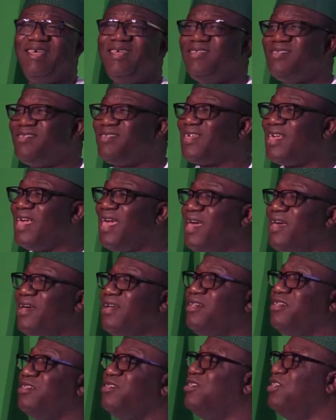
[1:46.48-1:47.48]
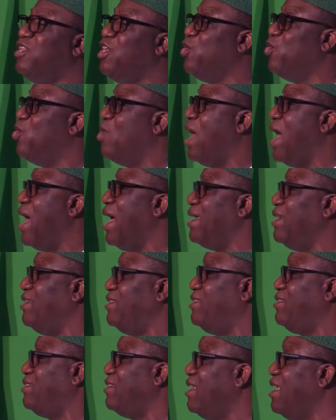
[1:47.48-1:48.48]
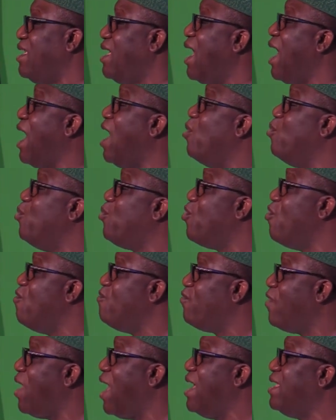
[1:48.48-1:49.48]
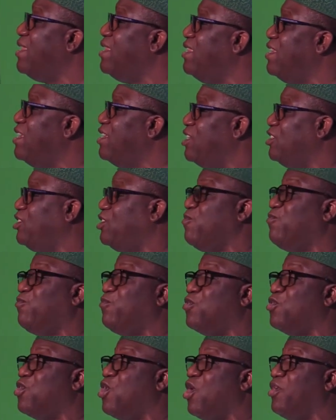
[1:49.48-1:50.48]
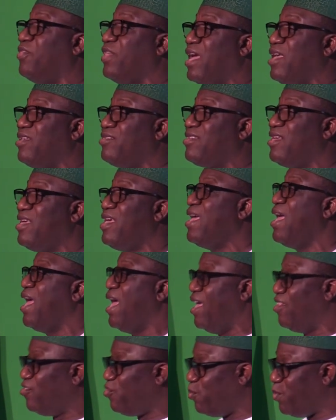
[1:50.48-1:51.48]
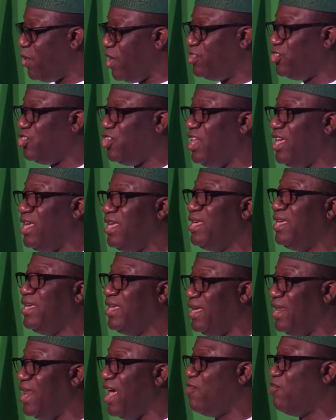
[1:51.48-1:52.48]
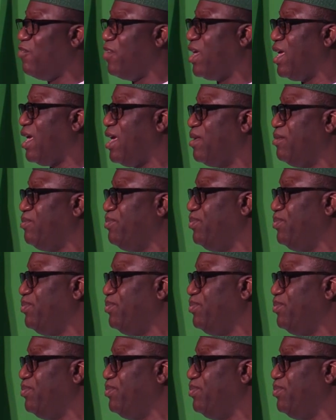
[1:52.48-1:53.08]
scale new heights, and provide leadership for others, especially in Africa.